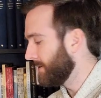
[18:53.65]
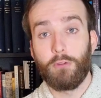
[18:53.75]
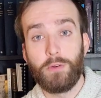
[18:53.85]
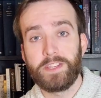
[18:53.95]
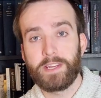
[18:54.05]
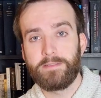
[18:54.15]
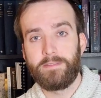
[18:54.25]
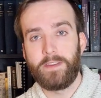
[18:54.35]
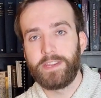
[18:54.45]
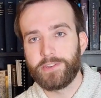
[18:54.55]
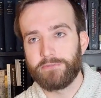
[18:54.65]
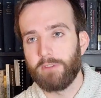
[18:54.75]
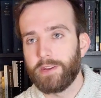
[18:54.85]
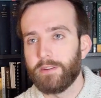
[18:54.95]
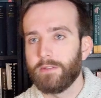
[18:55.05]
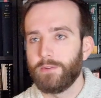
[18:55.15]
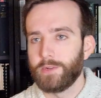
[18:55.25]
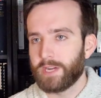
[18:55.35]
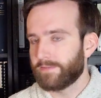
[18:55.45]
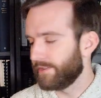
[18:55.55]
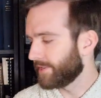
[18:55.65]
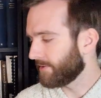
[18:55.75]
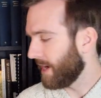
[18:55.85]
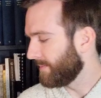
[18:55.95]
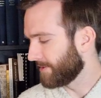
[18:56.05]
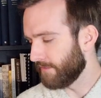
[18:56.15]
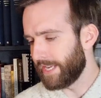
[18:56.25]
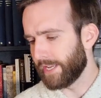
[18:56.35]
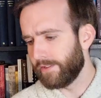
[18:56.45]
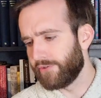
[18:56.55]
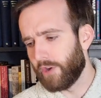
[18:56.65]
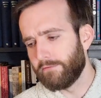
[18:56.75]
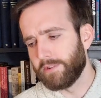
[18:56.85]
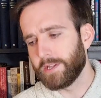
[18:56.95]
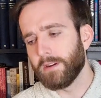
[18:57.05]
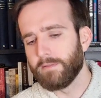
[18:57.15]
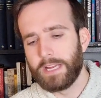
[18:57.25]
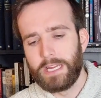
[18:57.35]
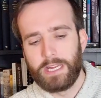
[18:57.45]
Crone is a Finnish writer who is often described as writing in the genres of,